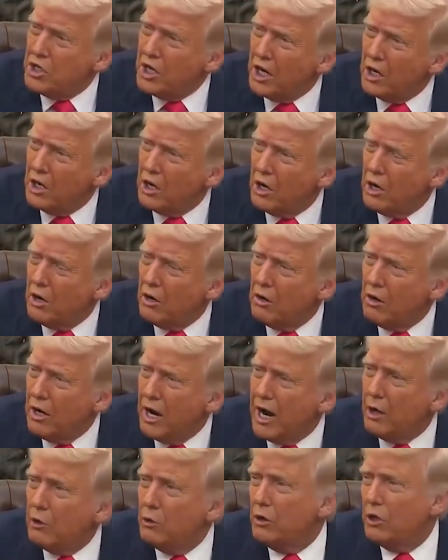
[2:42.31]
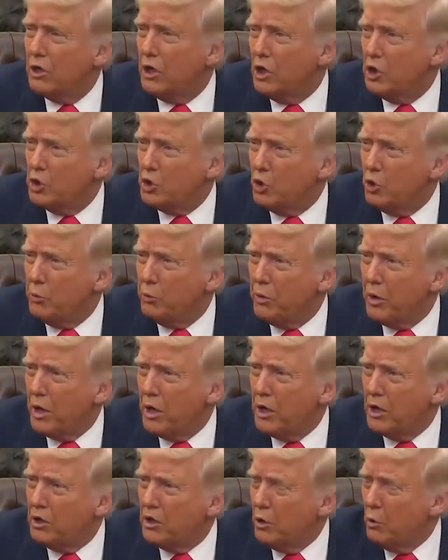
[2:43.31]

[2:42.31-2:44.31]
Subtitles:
take our agricultural product.